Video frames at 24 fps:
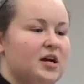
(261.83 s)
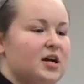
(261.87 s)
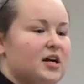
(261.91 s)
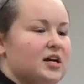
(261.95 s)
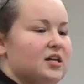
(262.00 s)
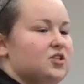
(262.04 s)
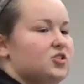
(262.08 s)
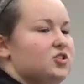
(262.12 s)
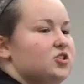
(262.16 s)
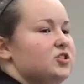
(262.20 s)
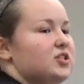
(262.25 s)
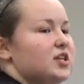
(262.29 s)

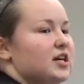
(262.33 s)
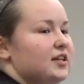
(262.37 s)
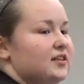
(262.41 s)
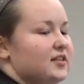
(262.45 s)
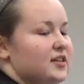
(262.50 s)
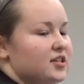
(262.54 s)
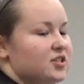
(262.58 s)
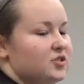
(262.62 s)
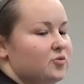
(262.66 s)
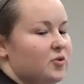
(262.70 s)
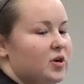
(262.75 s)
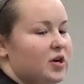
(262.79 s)
It's just like
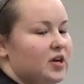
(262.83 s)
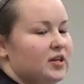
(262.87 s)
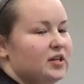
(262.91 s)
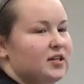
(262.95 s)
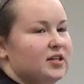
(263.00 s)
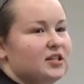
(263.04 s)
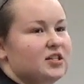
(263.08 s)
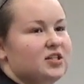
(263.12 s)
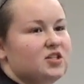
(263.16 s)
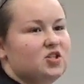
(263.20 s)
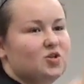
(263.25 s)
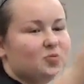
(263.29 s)
this one,
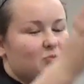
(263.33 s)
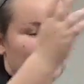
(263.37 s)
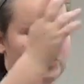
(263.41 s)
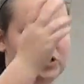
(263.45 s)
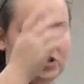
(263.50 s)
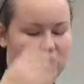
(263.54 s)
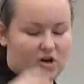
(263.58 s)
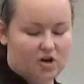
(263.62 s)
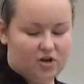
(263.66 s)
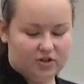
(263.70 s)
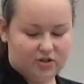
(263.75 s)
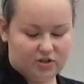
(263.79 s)
it's super
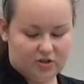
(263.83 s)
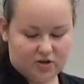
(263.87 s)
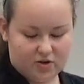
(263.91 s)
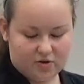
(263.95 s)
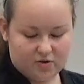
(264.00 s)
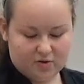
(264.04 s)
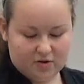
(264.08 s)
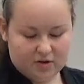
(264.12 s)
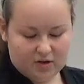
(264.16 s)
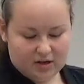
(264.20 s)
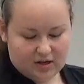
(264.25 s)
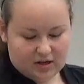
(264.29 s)
tall,
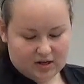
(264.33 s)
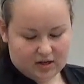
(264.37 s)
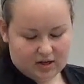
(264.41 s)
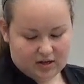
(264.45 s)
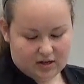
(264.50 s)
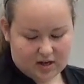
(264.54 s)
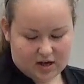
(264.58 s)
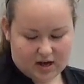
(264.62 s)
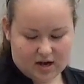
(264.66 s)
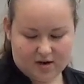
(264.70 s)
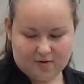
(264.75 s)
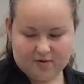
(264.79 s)
so
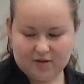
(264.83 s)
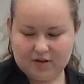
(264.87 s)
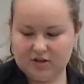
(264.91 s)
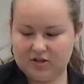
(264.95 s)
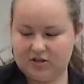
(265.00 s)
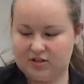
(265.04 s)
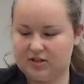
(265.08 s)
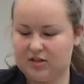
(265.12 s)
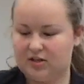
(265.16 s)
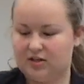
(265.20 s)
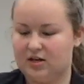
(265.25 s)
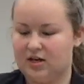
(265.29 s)
they
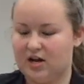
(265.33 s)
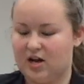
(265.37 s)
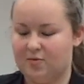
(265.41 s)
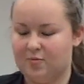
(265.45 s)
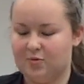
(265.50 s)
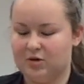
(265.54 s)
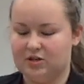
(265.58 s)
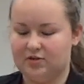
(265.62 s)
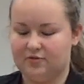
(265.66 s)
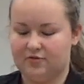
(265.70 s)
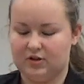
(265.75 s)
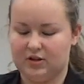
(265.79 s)
just come
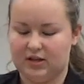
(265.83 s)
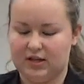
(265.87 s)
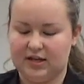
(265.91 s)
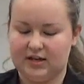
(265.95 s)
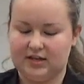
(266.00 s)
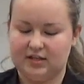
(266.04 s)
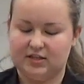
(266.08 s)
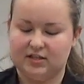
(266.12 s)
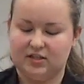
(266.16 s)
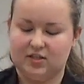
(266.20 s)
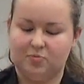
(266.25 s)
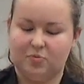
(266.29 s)
in different
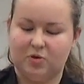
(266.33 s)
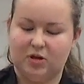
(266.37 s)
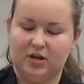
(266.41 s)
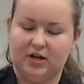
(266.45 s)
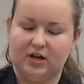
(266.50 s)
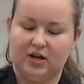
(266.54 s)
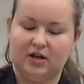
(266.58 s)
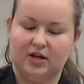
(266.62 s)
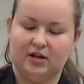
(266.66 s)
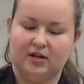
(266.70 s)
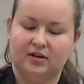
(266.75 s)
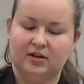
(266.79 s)
lengths
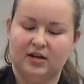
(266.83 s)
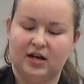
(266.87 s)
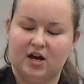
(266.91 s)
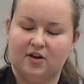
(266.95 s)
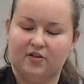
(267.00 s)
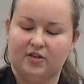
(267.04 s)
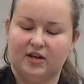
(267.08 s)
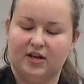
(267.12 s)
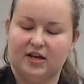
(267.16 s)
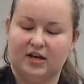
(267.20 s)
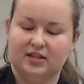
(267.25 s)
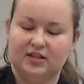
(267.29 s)
depending on how
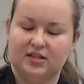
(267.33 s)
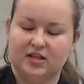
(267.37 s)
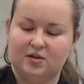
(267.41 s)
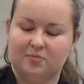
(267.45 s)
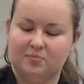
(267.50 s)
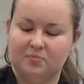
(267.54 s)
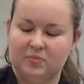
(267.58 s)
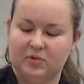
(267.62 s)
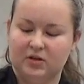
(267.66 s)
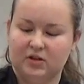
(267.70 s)
they cut them